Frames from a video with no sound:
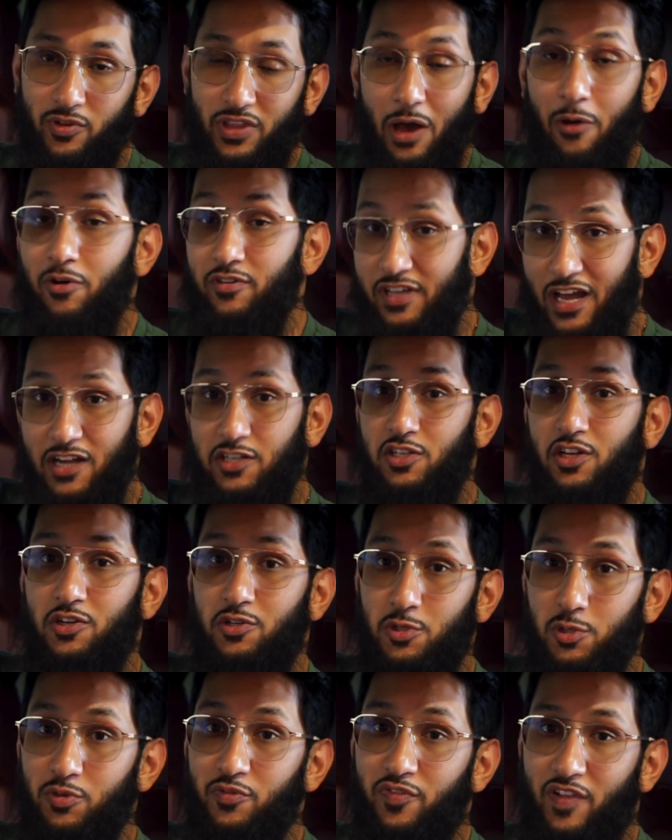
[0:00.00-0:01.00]
That was actually a
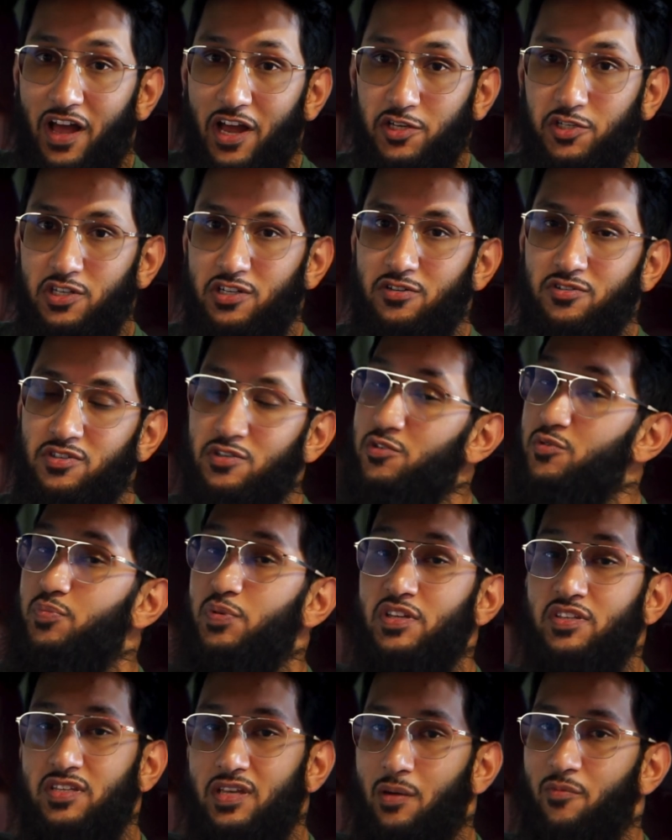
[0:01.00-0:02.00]
true flash. I used to use
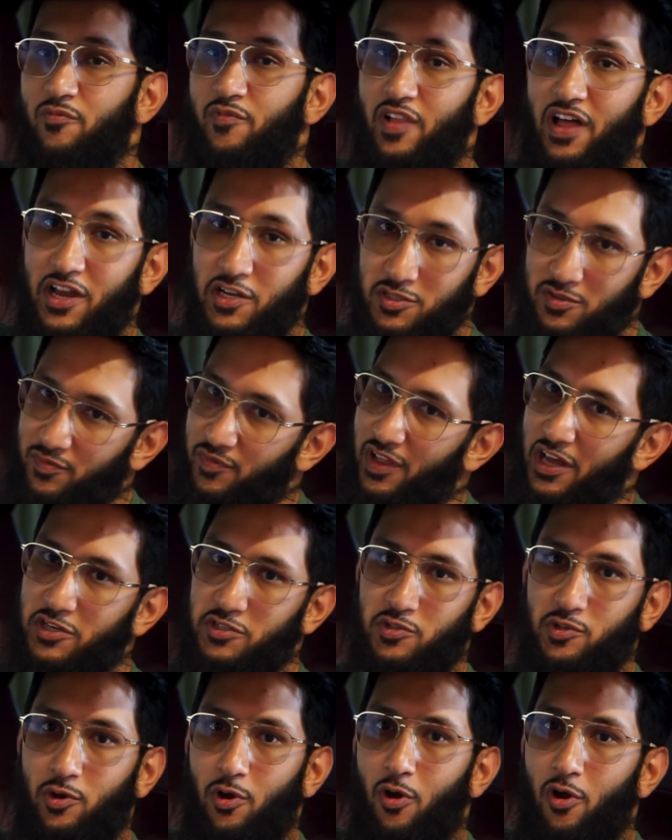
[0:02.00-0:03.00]
PCM flash to
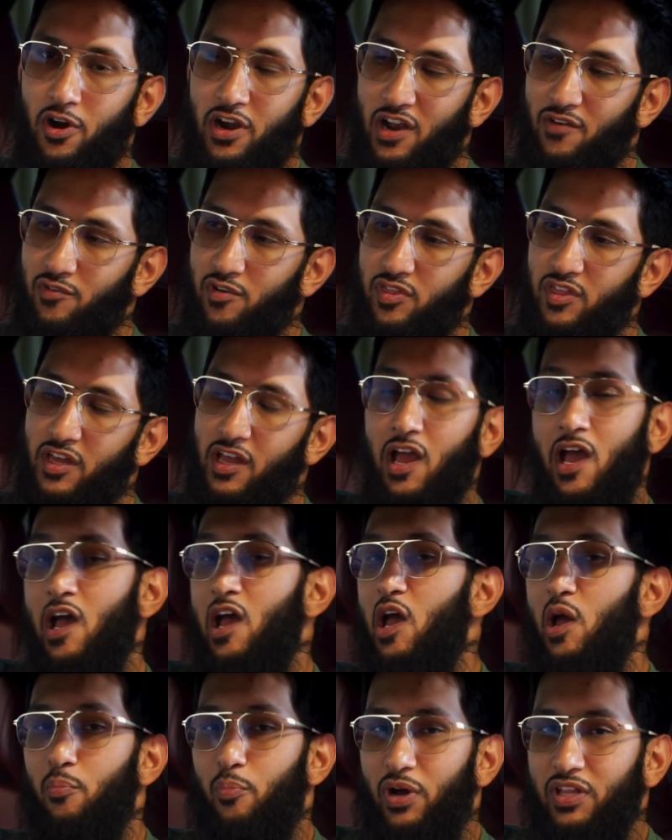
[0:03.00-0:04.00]
flash the car and everything.
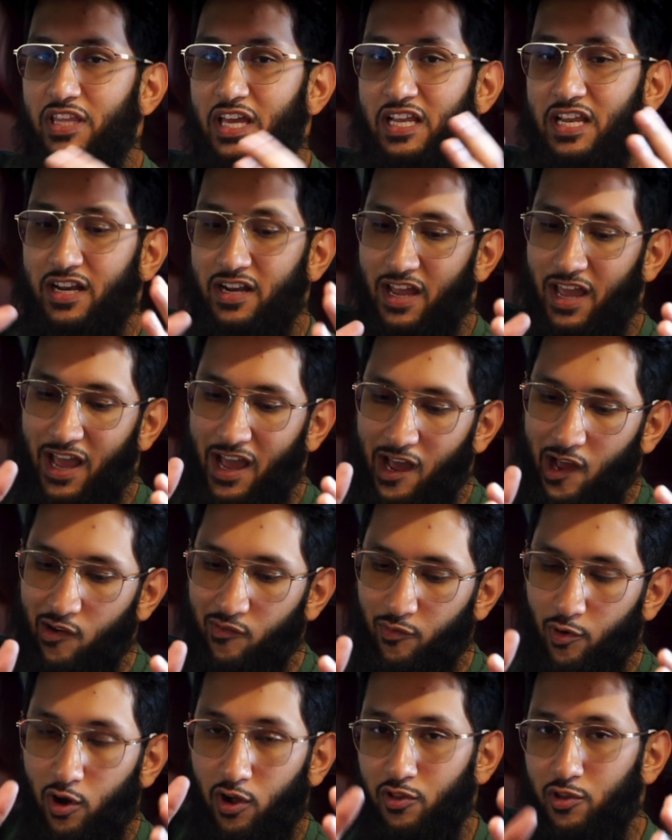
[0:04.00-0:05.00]
But they didn't
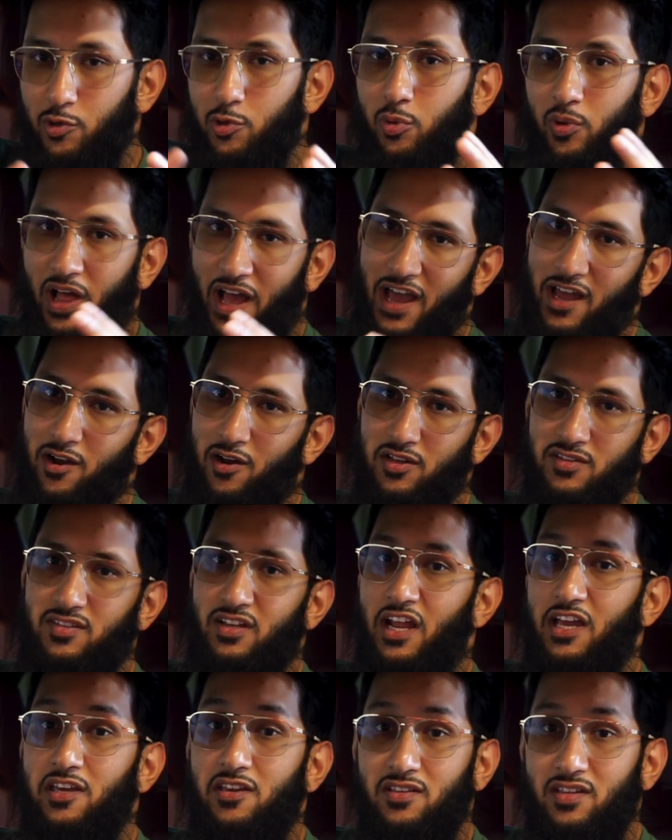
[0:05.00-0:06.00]
have all the cool add-ons
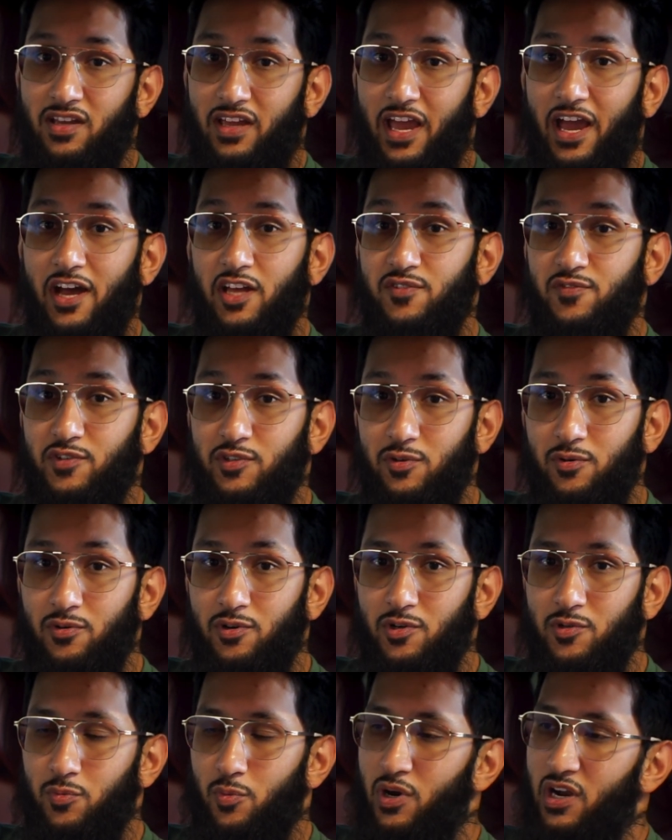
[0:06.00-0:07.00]
that Ecutech has for
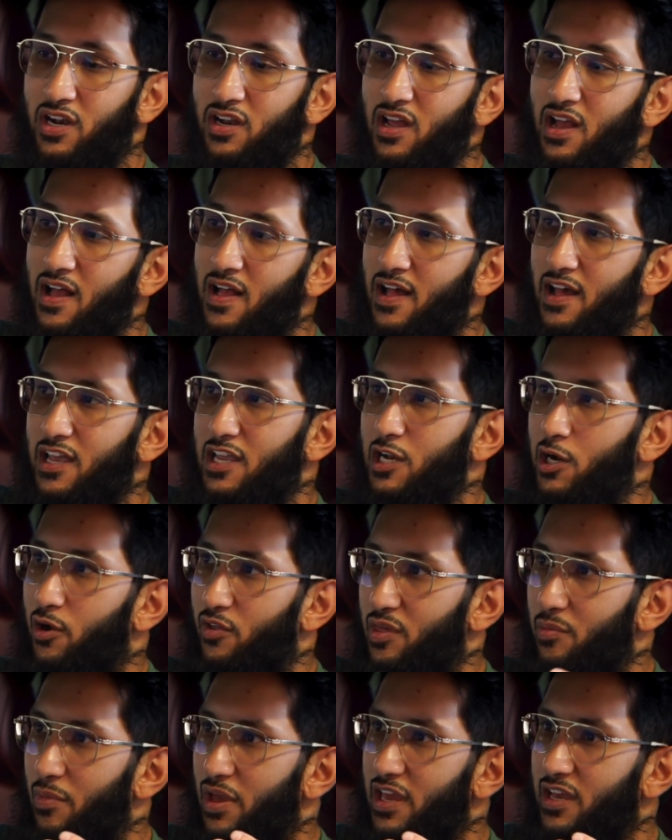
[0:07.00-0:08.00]
tuners where it,
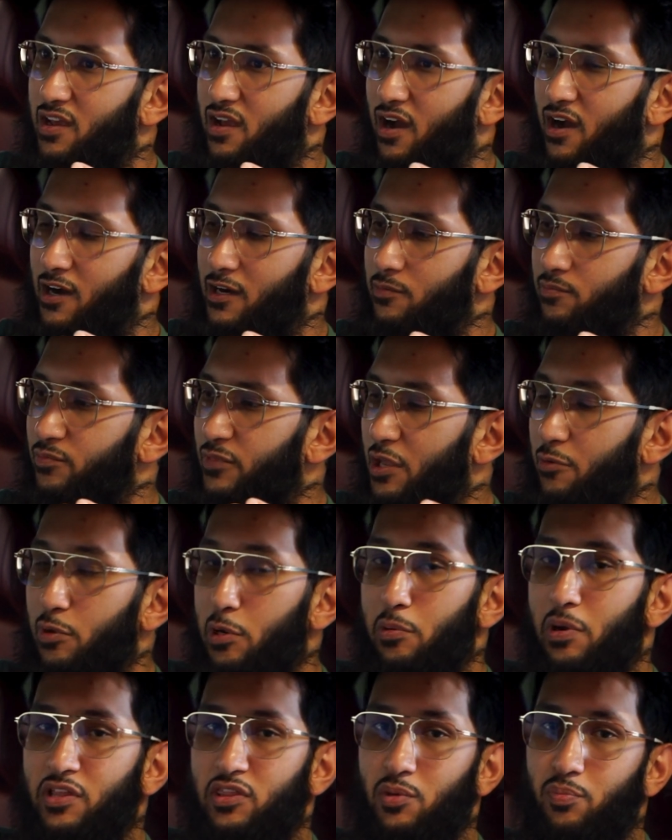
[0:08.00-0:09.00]
they
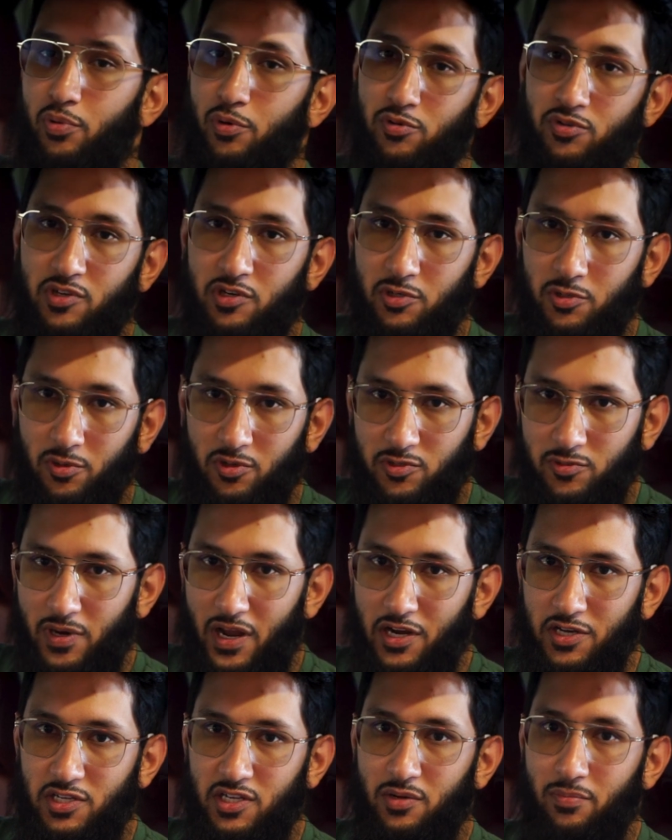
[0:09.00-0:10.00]
rewrite the boost control
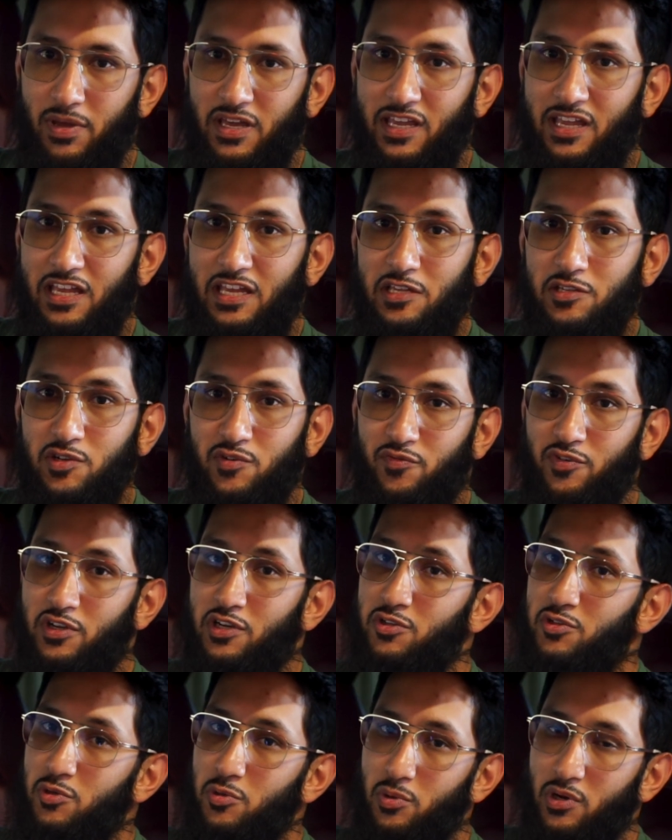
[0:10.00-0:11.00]
strategy to make it easier for you
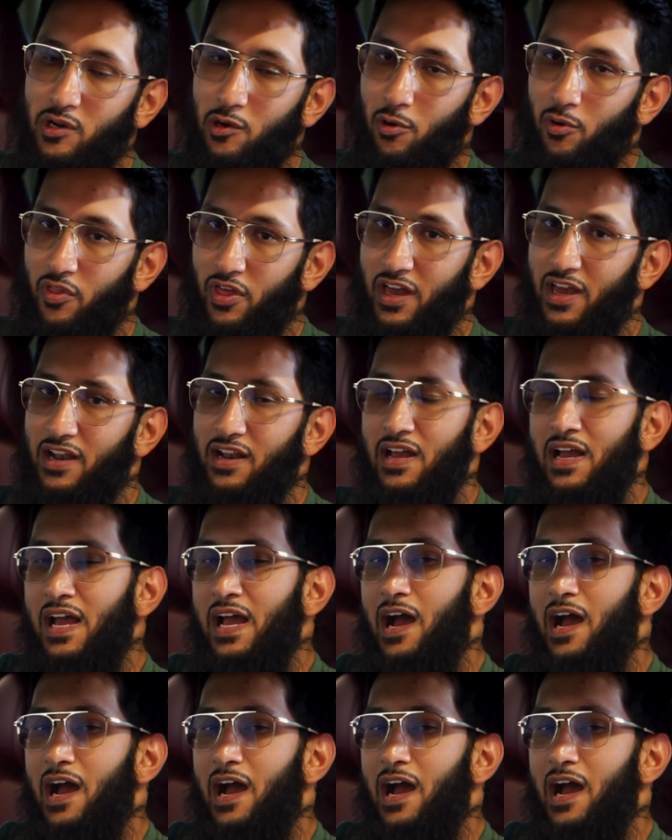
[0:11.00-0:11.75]
to tune and all that.